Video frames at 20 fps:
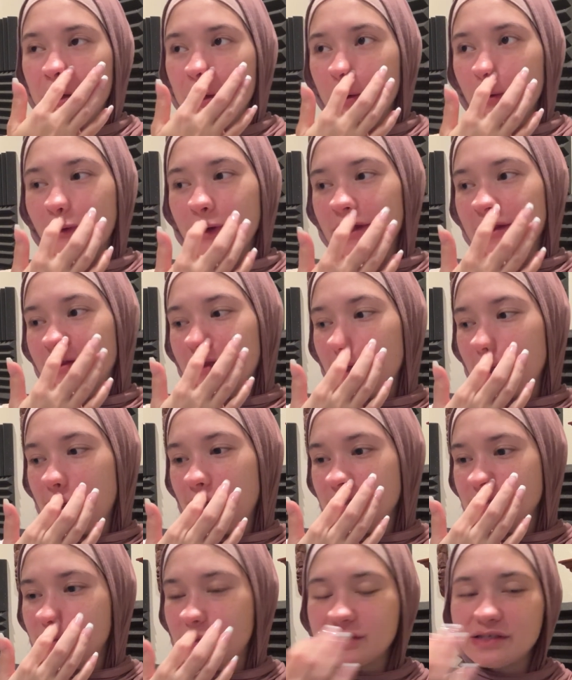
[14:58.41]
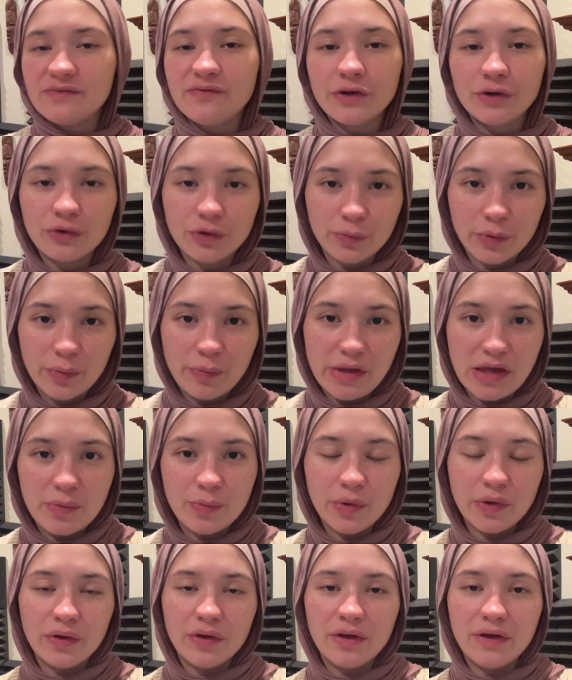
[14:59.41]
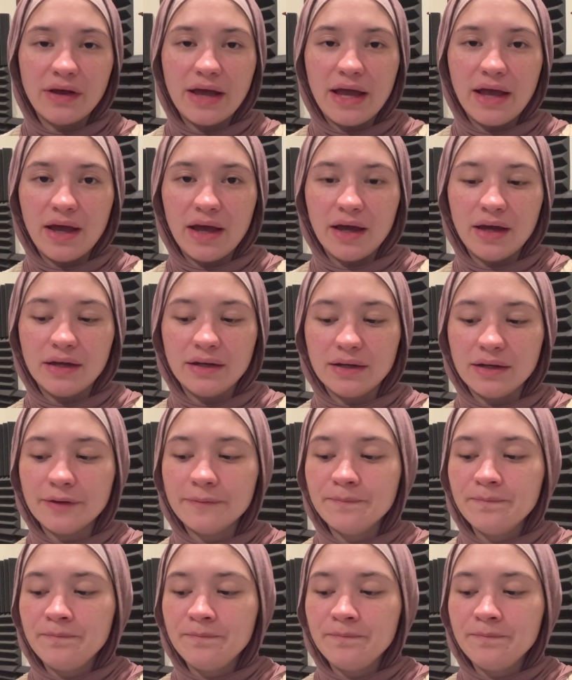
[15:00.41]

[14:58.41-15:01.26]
with a specific group of people, and